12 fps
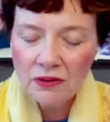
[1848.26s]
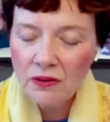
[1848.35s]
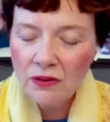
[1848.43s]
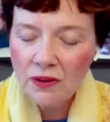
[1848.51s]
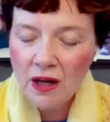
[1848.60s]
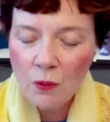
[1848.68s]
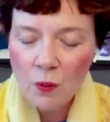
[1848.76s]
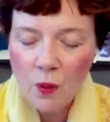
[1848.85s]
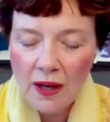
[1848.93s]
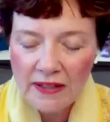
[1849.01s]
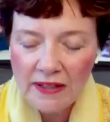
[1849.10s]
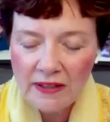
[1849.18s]
And so you're not
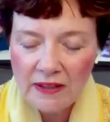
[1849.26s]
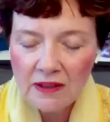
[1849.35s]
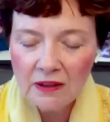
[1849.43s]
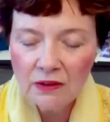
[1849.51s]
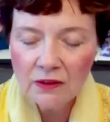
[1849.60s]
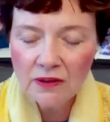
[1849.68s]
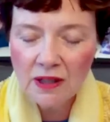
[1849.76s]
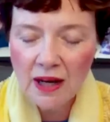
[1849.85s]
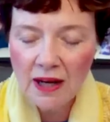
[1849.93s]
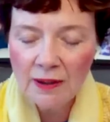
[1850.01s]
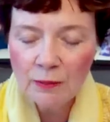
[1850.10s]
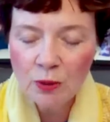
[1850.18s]
wasting your
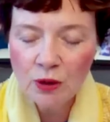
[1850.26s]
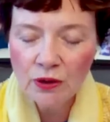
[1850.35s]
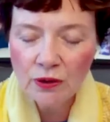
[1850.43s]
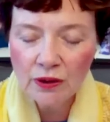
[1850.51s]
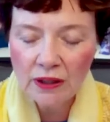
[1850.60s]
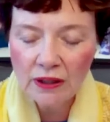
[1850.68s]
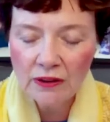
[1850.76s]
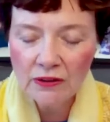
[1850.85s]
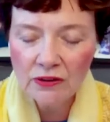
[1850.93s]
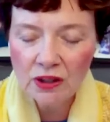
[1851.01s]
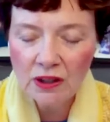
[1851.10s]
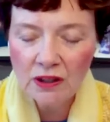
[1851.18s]
time or your
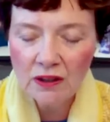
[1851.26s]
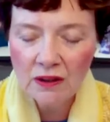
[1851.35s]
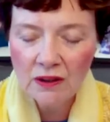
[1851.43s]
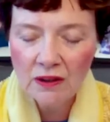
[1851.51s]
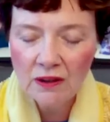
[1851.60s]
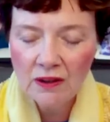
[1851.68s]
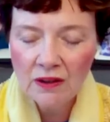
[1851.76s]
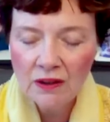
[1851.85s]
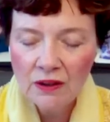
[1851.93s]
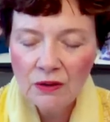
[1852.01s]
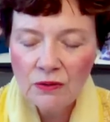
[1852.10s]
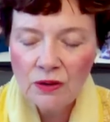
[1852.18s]
energy.
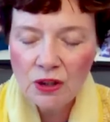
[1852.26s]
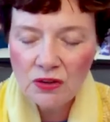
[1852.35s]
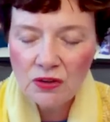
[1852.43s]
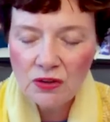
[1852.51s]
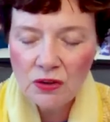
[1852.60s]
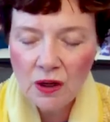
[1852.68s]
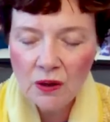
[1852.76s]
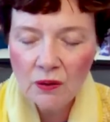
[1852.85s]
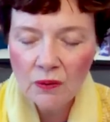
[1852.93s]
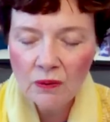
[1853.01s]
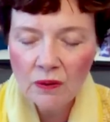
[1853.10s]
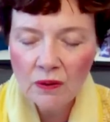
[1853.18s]
You just
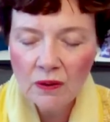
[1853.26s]
know.